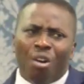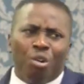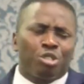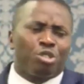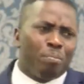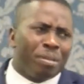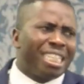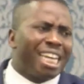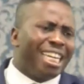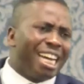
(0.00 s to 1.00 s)

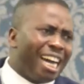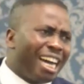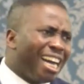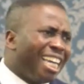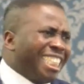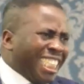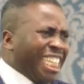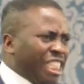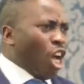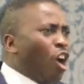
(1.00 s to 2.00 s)
submitted they are.
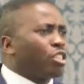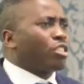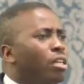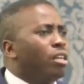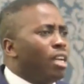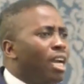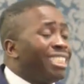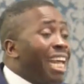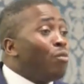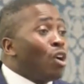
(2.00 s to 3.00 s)
Jesus,
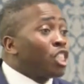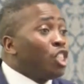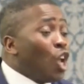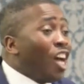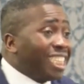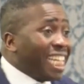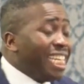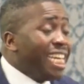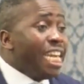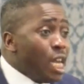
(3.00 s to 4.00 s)
there was nothing
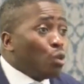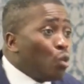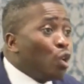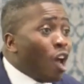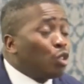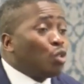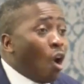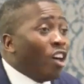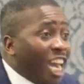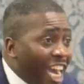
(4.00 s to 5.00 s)
he could not do
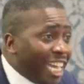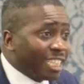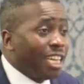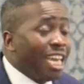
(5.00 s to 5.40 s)
on earth.